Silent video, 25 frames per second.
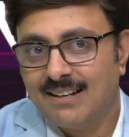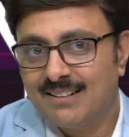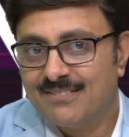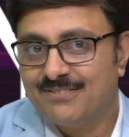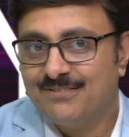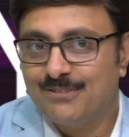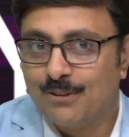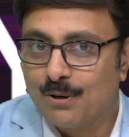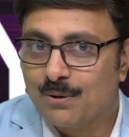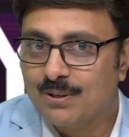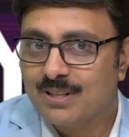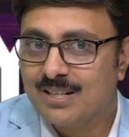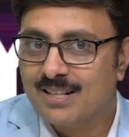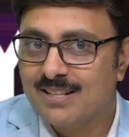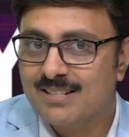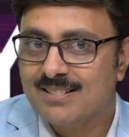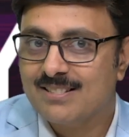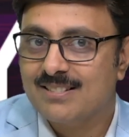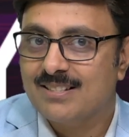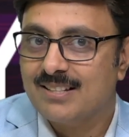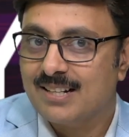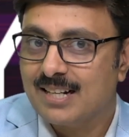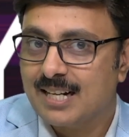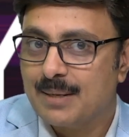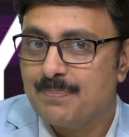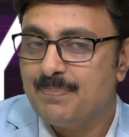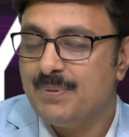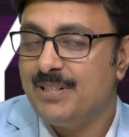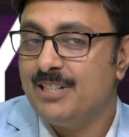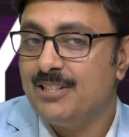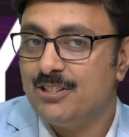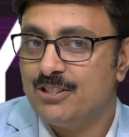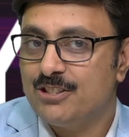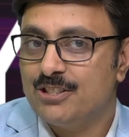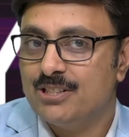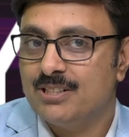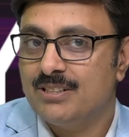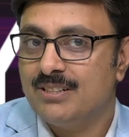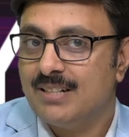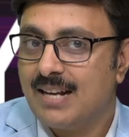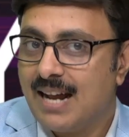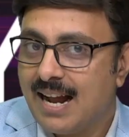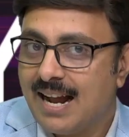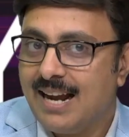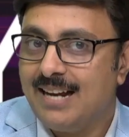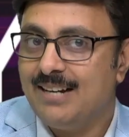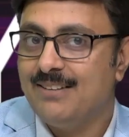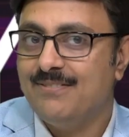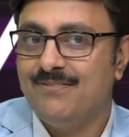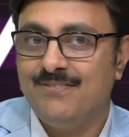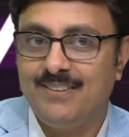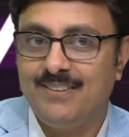on focus, repetition and